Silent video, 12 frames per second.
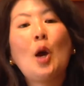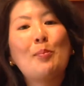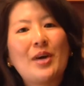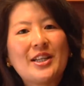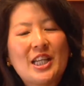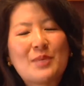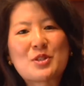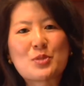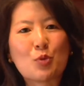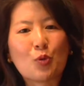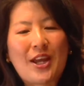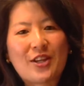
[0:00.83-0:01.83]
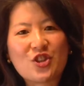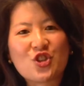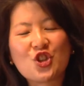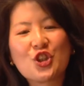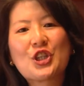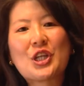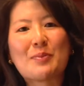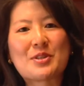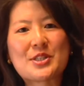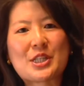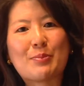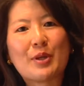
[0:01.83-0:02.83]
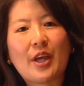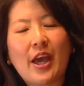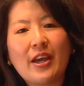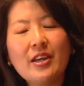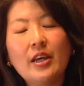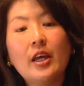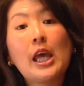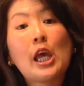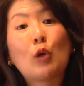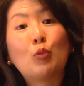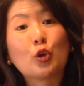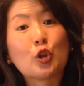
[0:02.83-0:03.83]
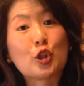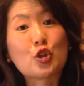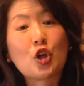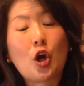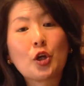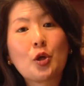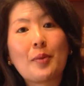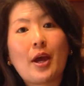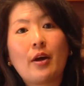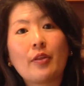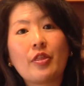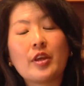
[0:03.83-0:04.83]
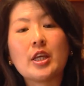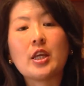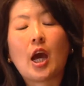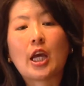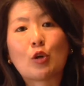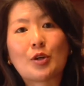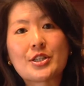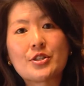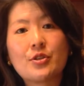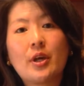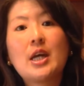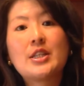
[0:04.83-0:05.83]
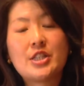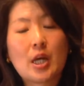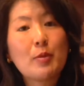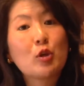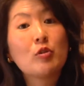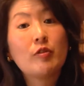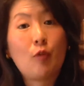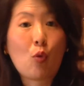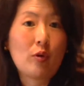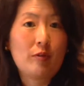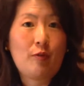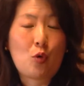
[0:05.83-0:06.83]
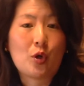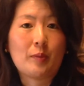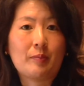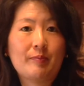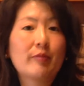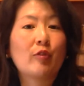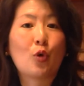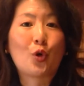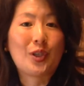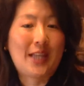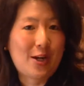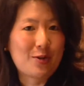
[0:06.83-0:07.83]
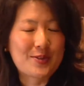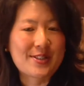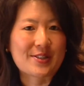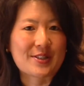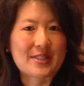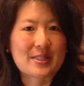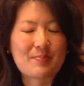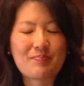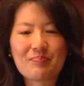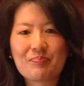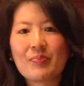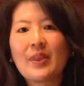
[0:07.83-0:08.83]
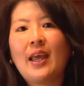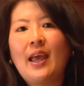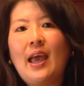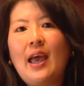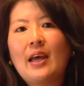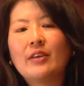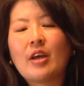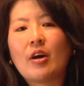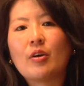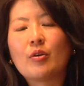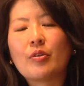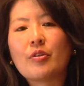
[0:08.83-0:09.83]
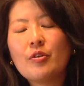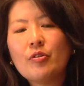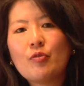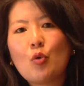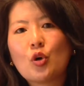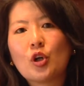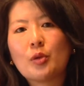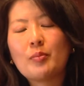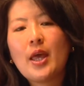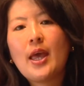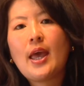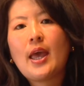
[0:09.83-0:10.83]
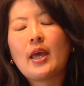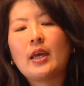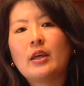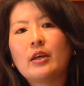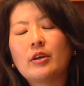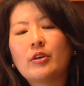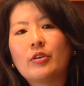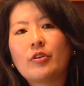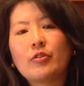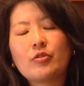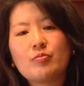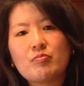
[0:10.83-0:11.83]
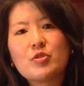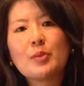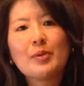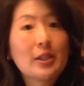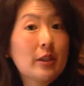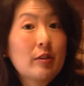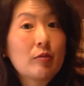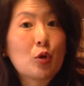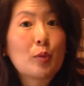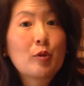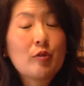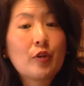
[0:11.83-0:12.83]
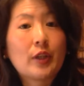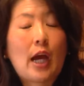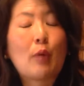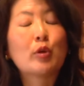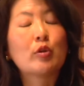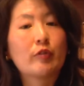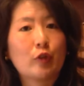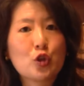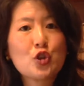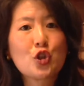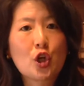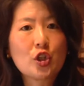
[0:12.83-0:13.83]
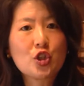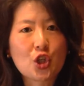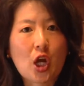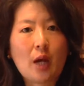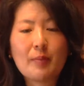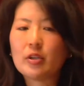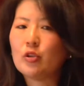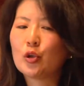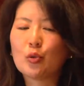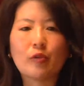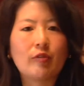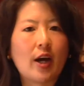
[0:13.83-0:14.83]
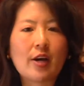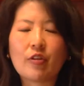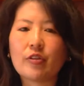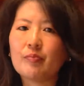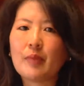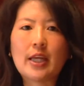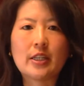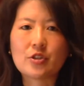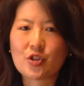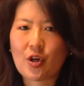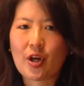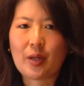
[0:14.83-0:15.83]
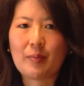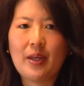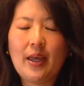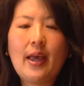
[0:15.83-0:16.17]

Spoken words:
My name is Miranda Chook and I'm a CPA, and we're going to talk about the IRS W-4 form for allowances. Now, this form is typically the form you fill out when you first start a job, and you can revise it anytime.